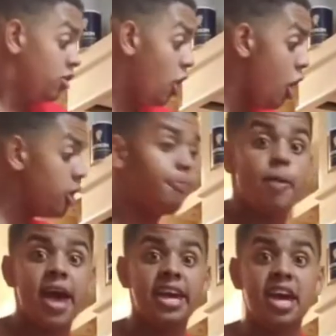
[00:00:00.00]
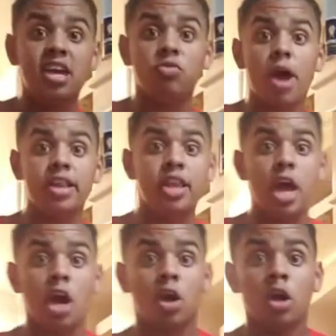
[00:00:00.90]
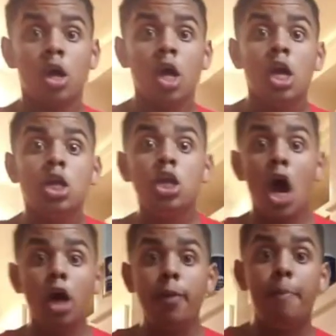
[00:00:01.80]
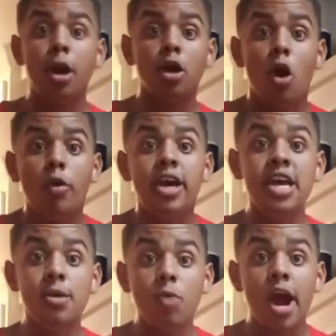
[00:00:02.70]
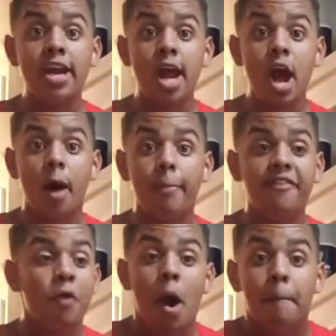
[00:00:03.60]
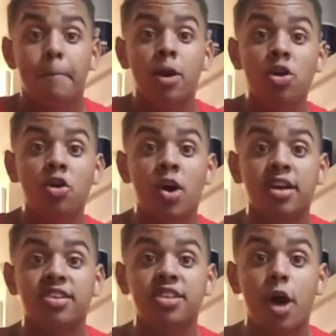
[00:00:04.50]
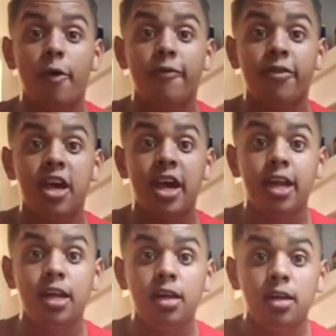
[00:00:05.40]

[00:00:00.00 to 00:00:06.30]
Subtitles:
there's pancakes right there. Now you better go eat them right now before I burn you on the stove, kid.